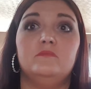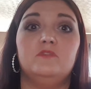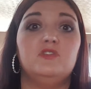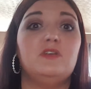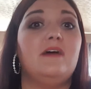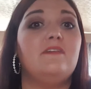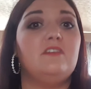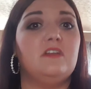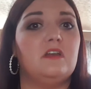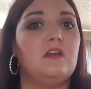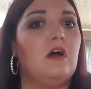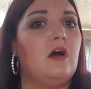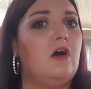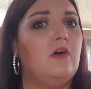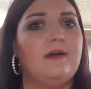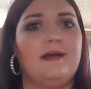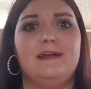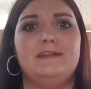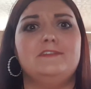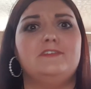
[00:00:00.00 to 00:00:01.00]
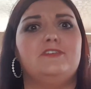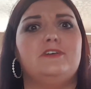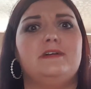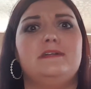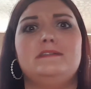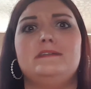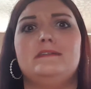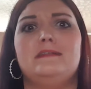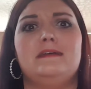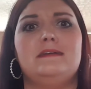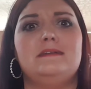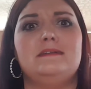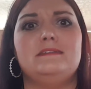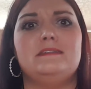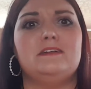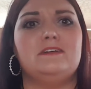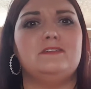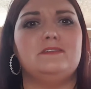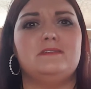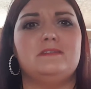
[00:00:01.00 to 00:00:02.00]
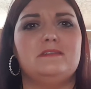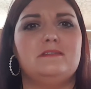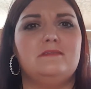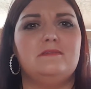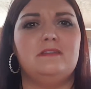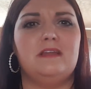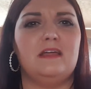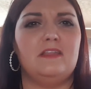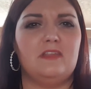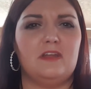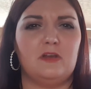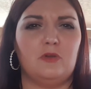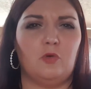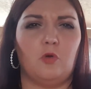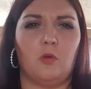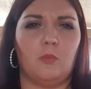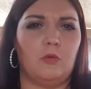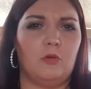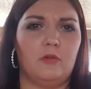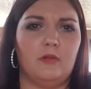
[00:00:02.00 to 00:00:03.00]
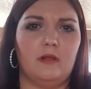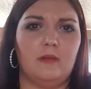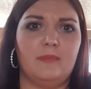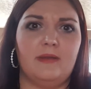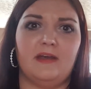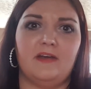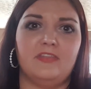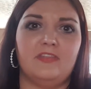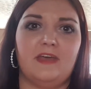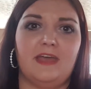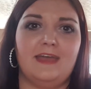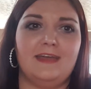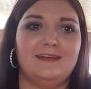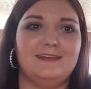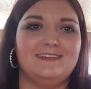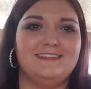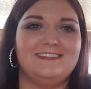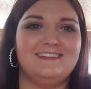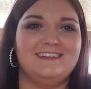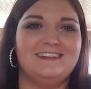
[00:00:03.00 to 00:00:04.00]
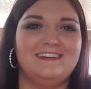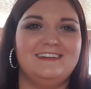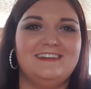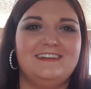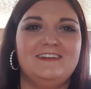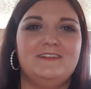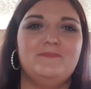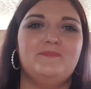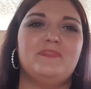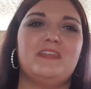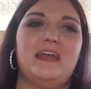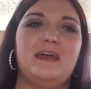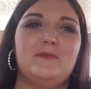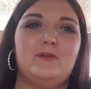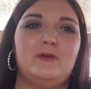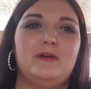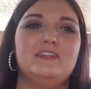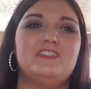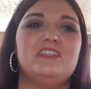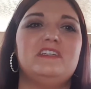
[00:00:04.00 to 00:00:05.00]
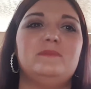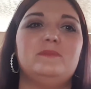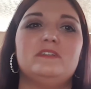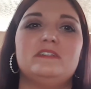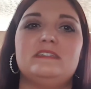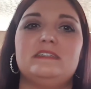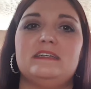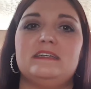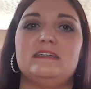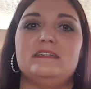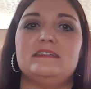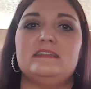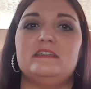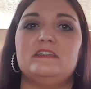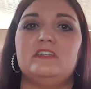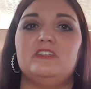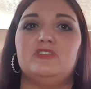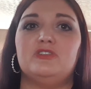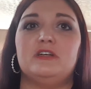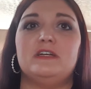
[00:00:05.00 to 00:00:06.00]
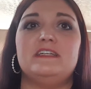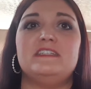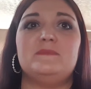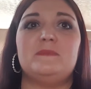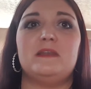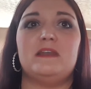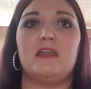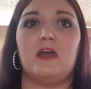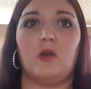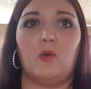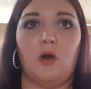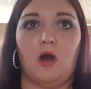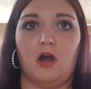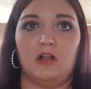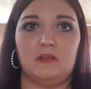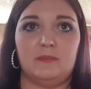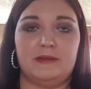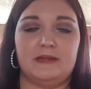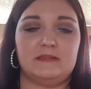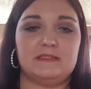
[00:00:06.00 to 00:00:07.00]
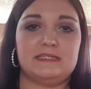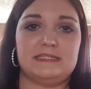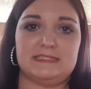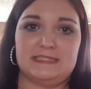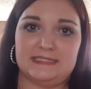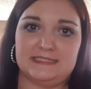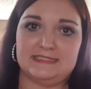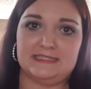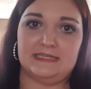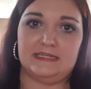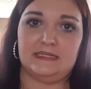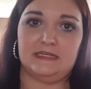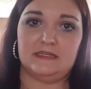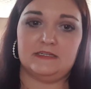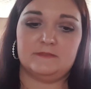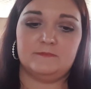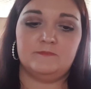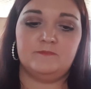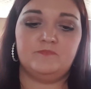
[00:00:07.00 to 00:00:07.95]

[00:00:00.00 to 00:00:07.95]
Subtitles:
So I've done all kinds of crazy things. There's nothing normal about that. Question number 6. Does your husband know all about TTCing?